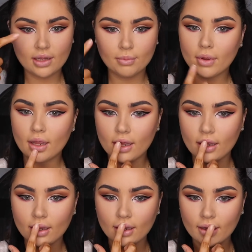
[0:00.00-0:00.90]
and
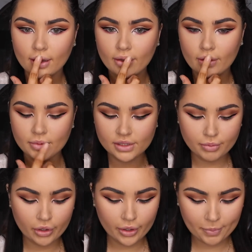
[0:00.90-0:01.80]
my cupid's
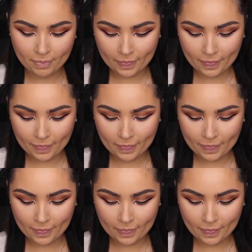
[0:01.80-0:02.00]
bow.